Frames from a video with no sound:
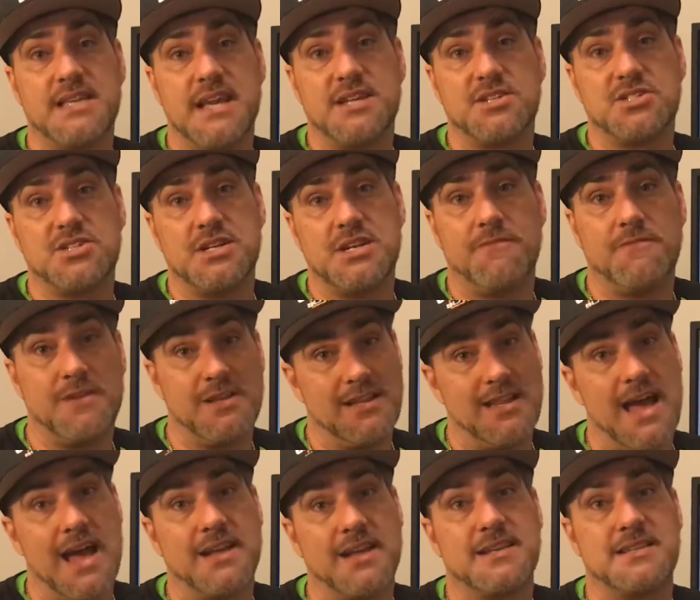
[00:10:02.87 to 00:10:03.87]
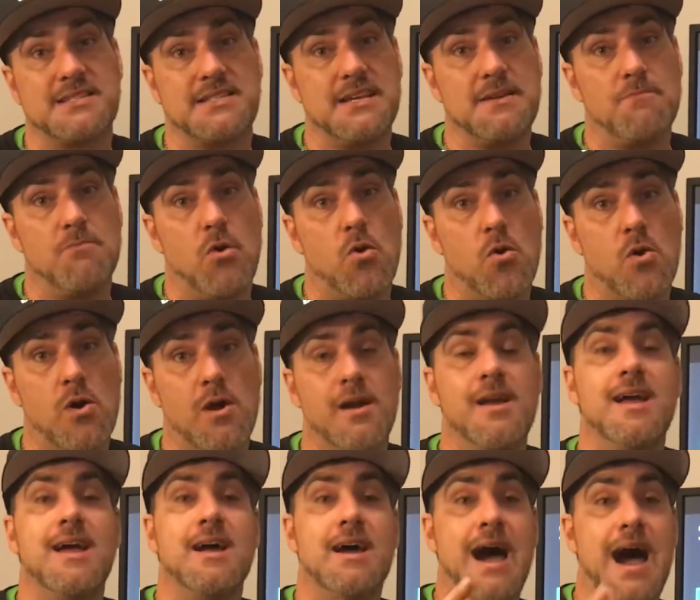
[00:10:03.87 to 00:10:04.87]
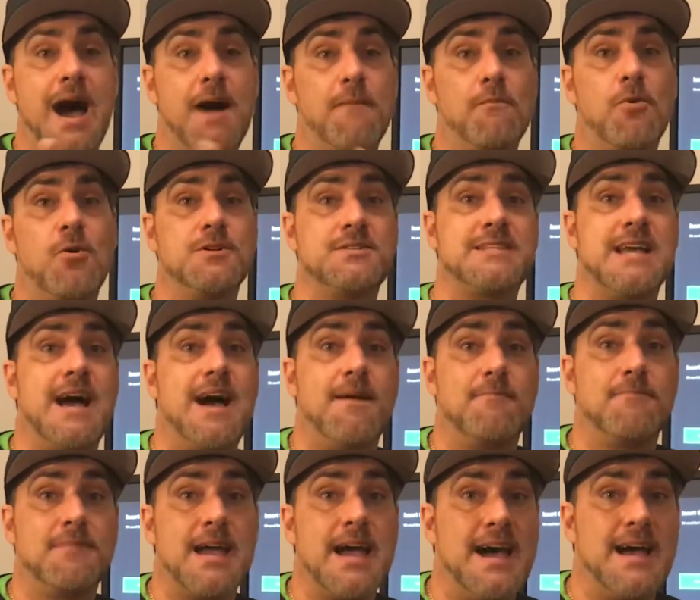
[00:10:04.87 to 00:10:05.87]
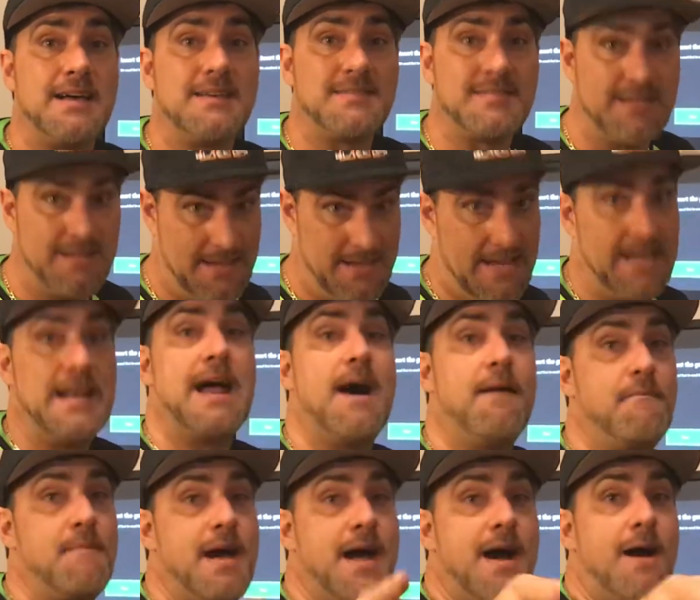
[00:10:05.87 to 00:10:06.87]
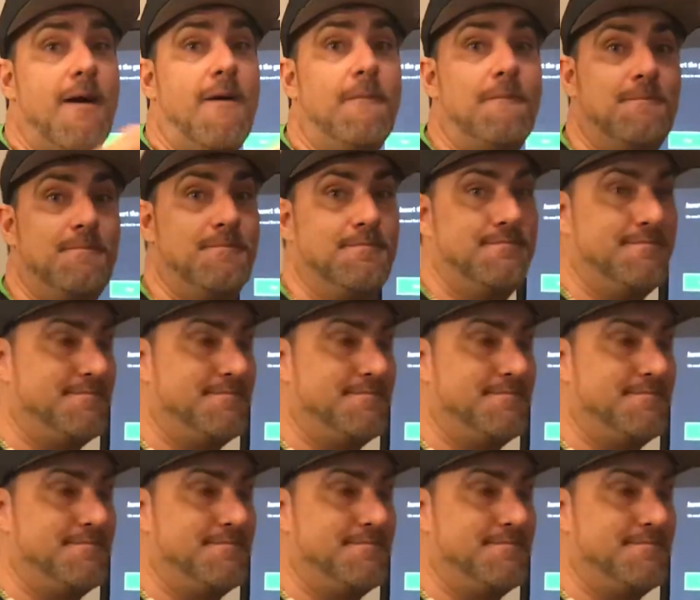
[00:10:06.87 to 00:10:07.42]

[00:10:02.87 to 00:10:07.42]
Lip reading: section if you'd like to see more. I'm OnTime, guys, and I'm out.